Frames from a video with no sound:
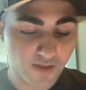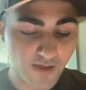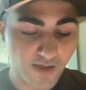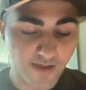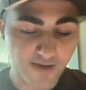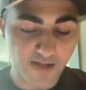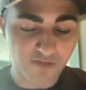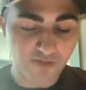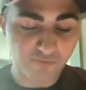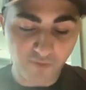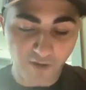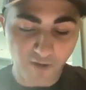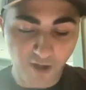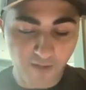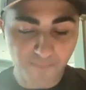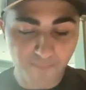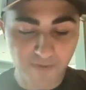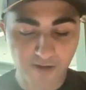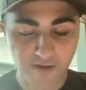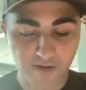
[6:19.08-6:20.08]
And as for
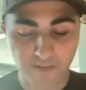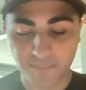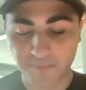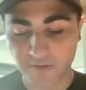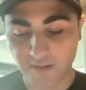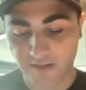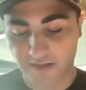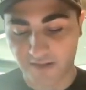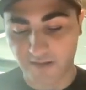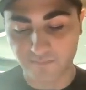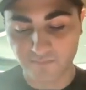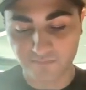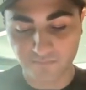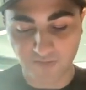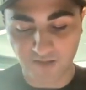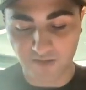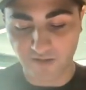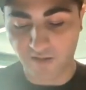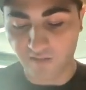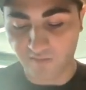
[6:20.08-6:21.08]
hopping on a plane
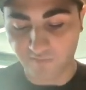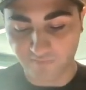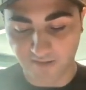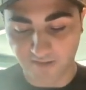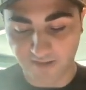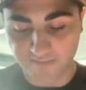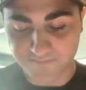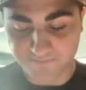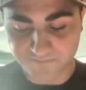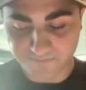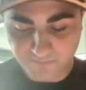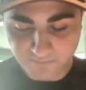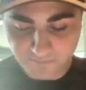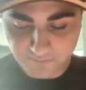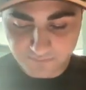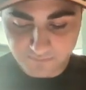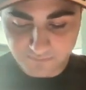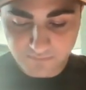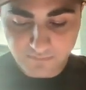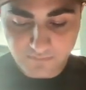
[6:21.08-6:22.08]
and all of that,
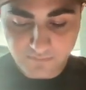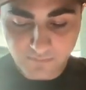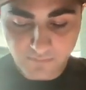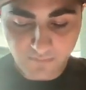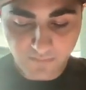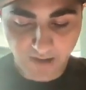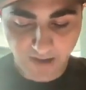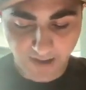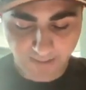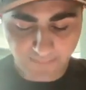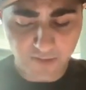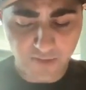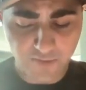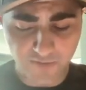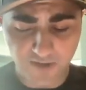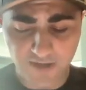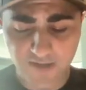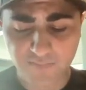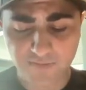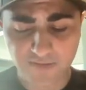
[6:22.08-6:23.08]
I'm
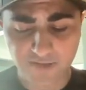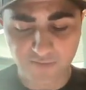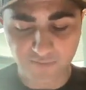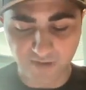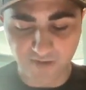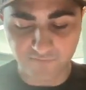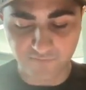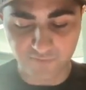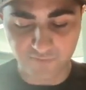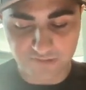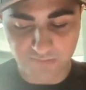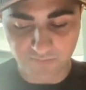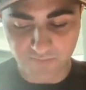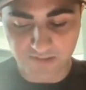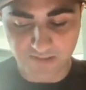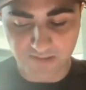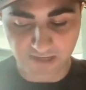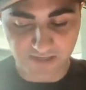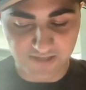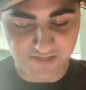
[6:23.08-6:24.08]
incredibly grateful to
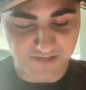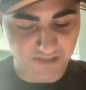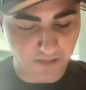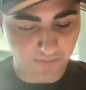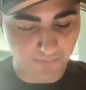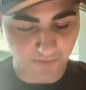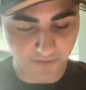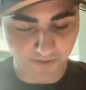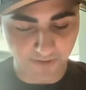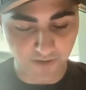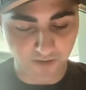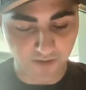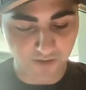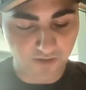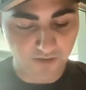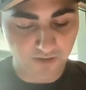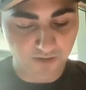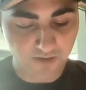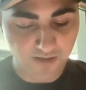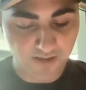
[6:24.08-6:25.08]
be an N H L player
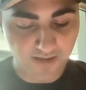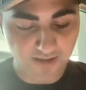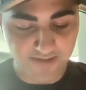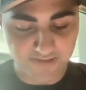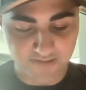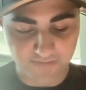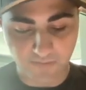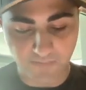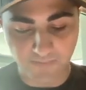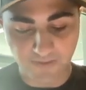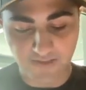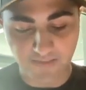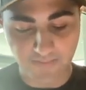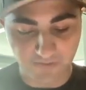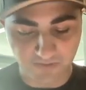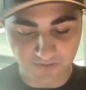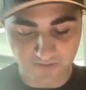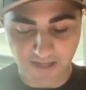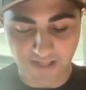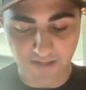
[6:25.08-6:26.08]
and to be making
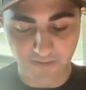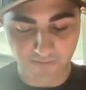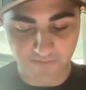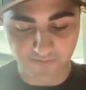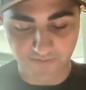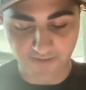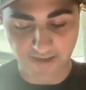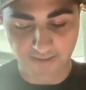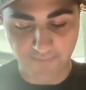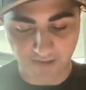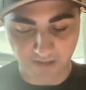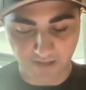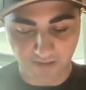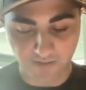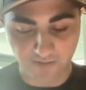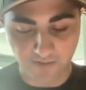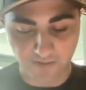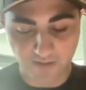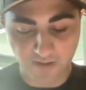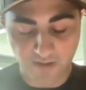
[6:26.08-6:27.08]
the salary that I
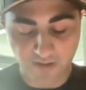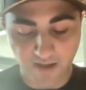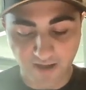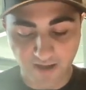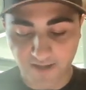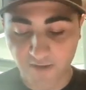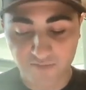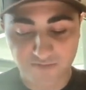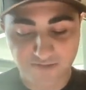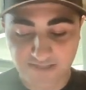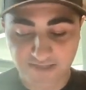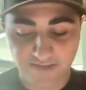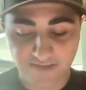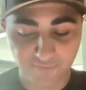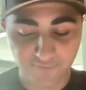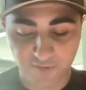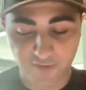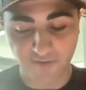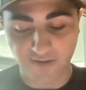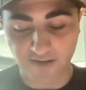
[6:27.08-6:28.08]
make. I don't take it
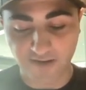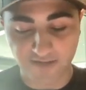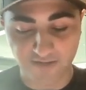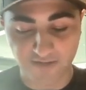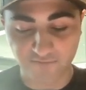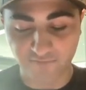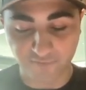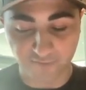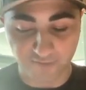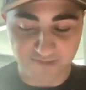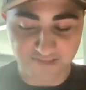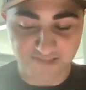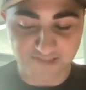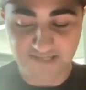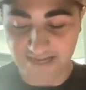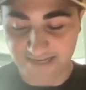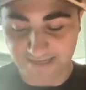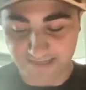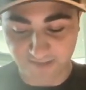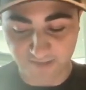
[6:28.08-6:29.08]
for granted for a
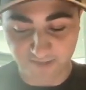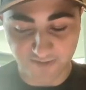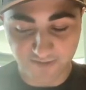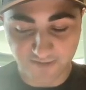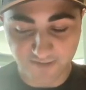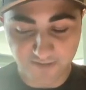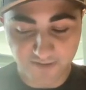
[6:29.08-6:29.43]
second,